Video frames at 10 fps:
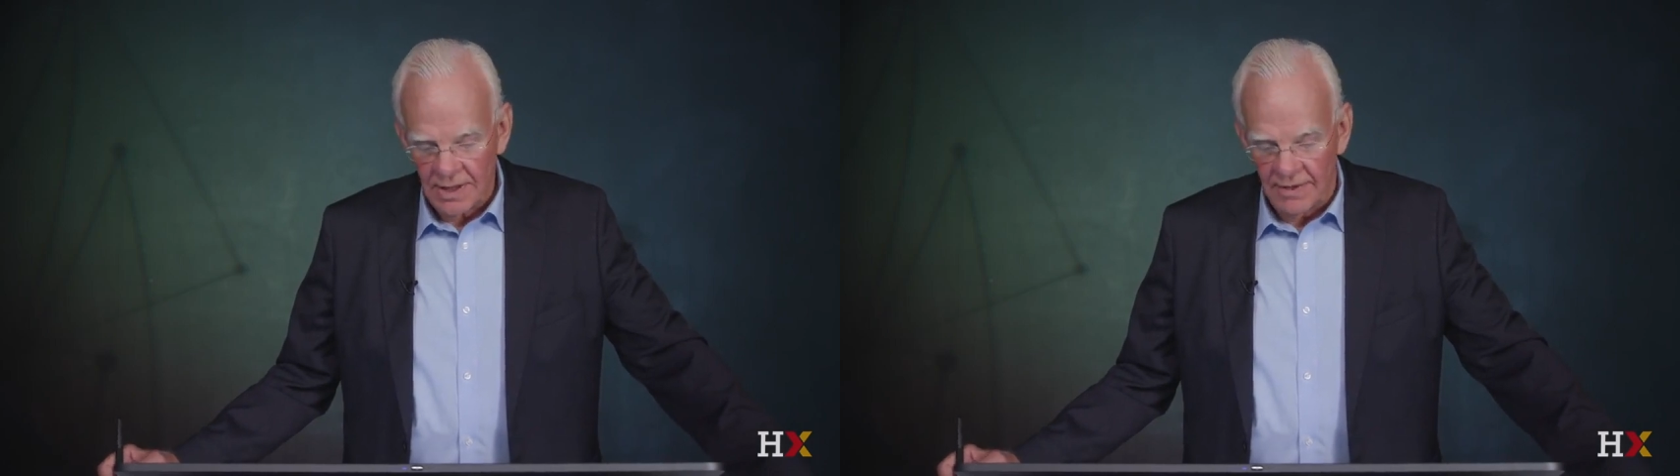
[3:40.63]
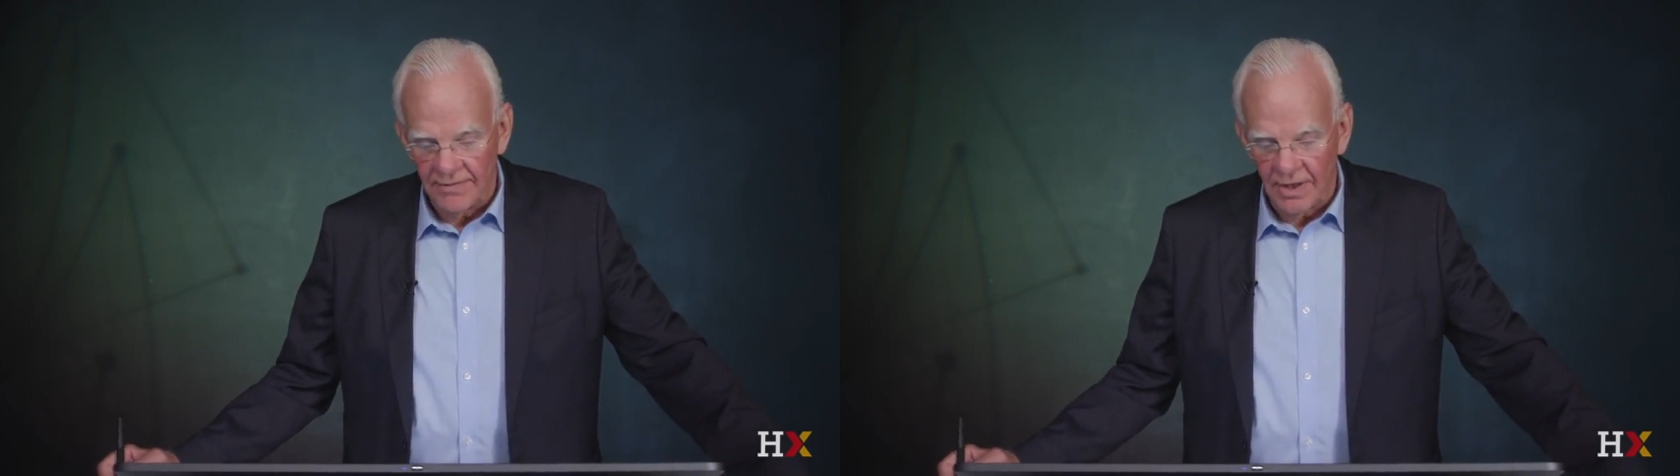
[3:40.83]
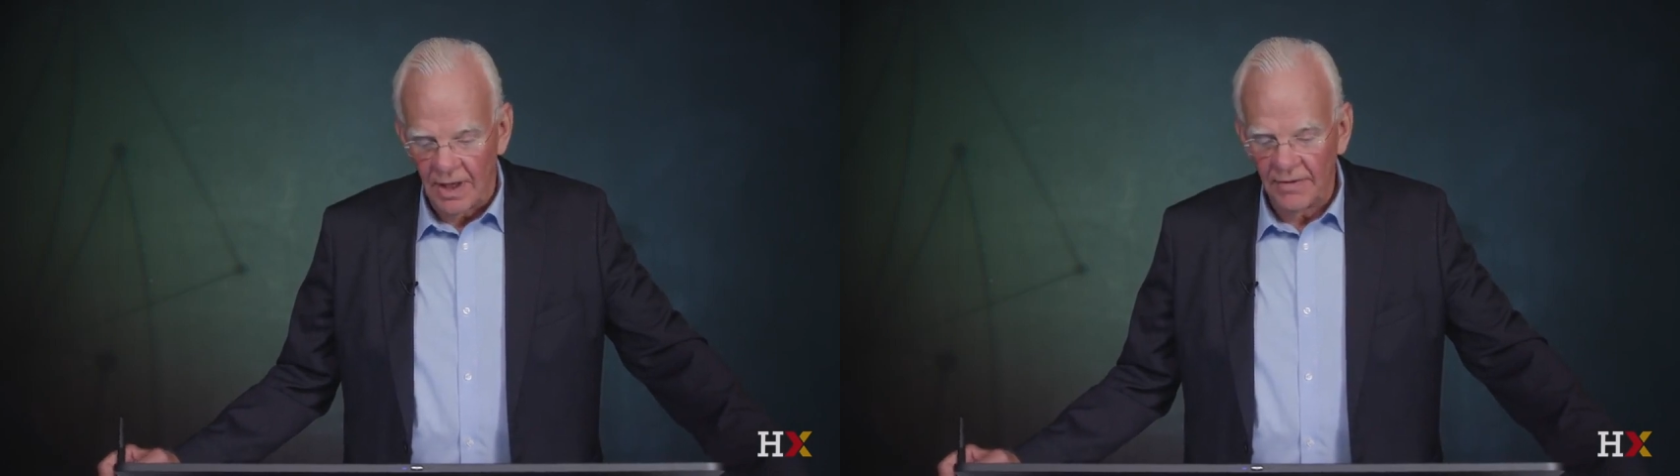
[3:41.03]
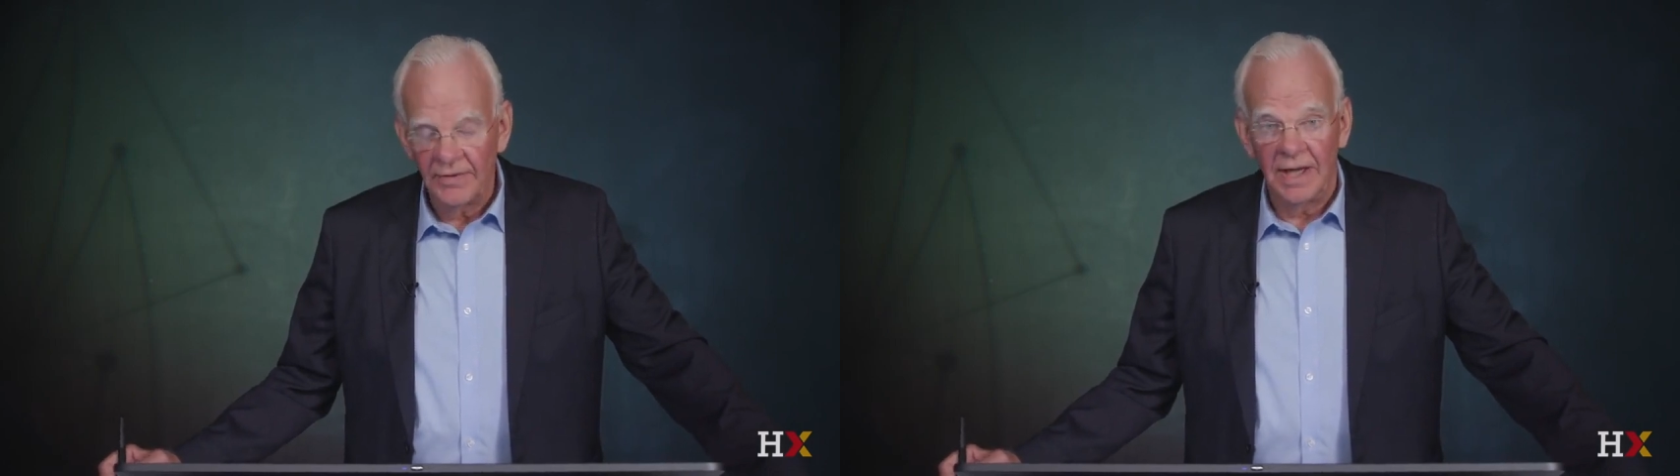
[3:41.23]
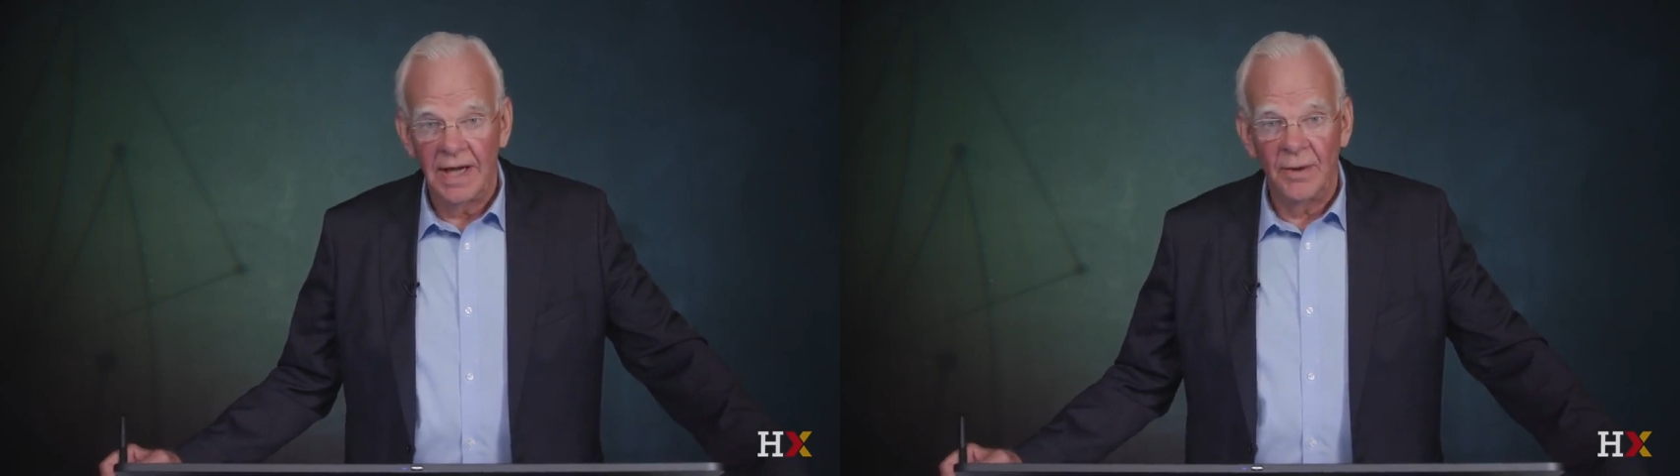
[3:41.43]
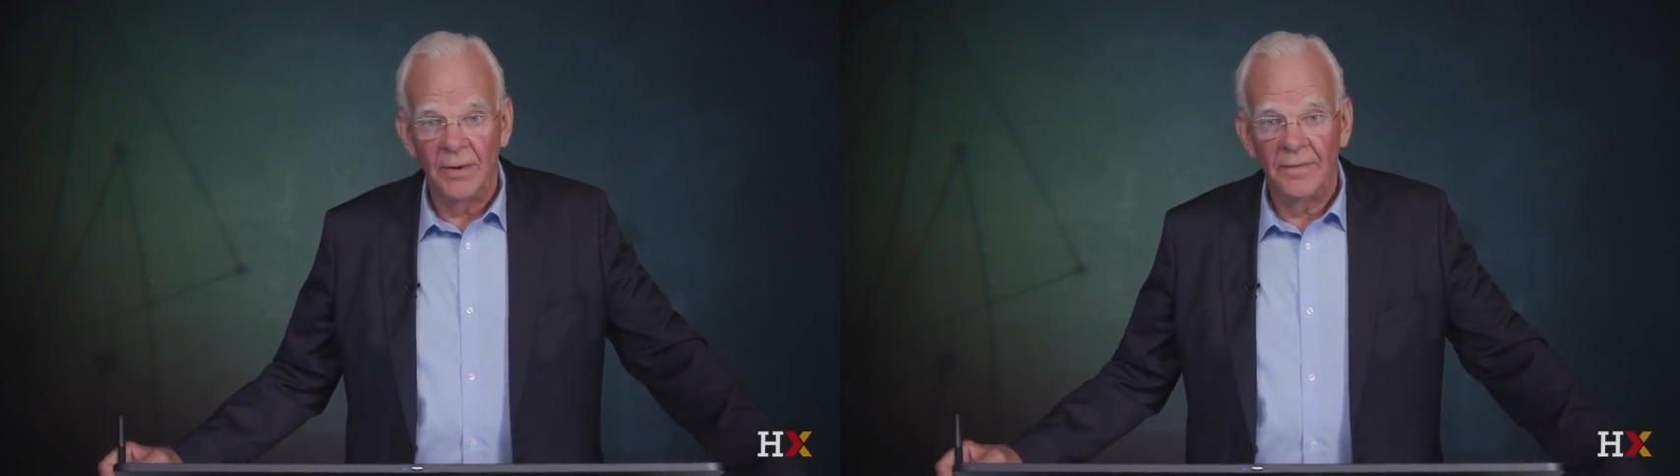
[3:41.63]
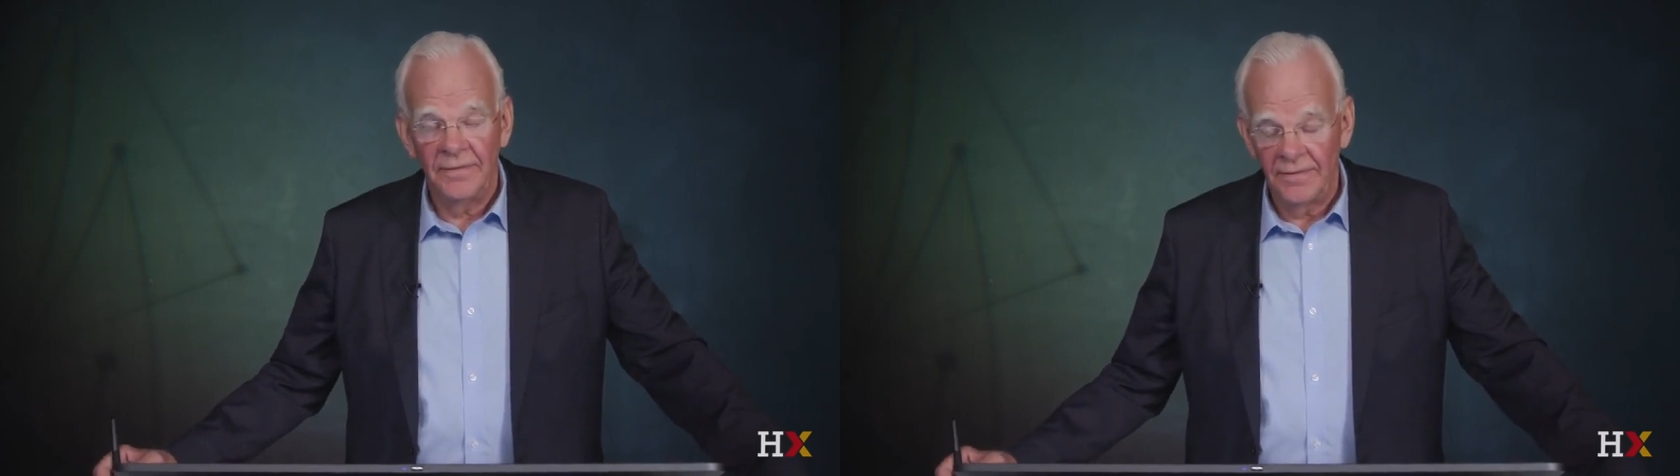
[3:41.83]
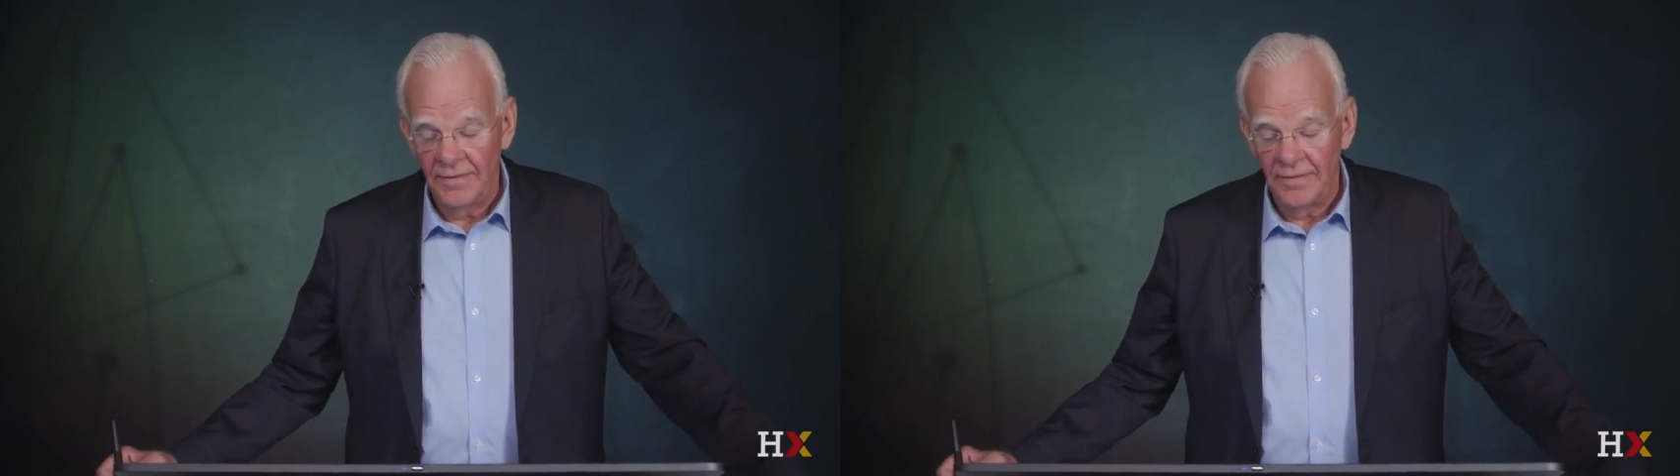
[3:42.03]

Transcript: evolving out of